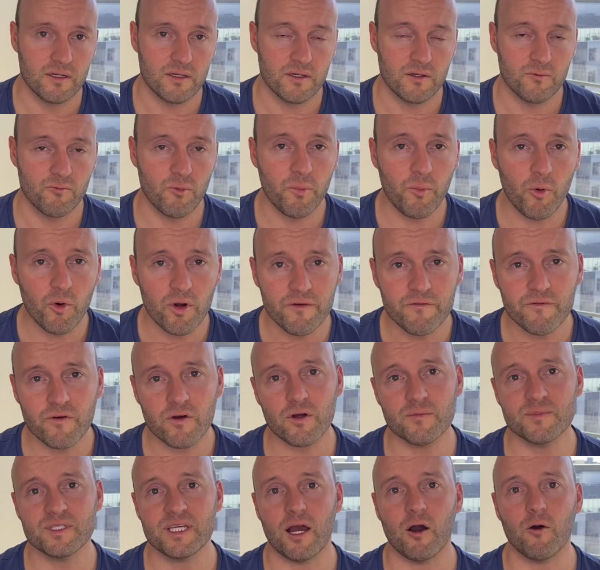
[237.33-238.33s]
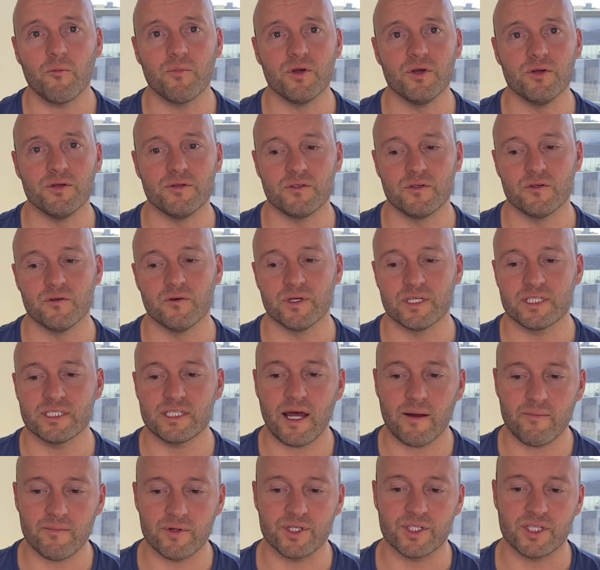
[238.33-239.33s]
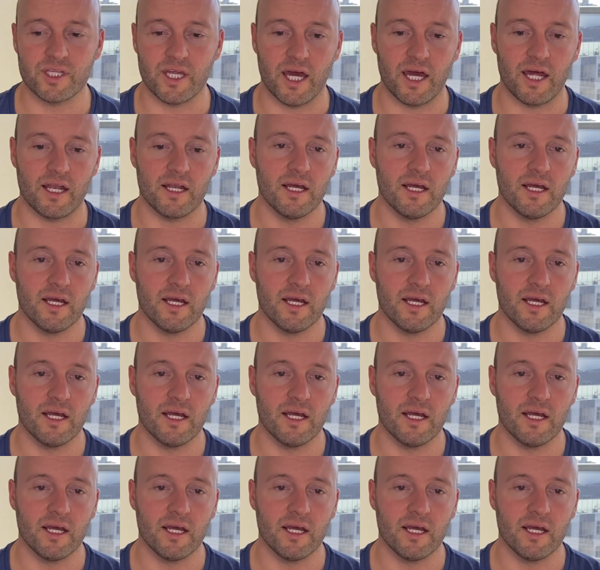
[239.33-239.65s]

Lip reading: Reporting verbs help you to establish that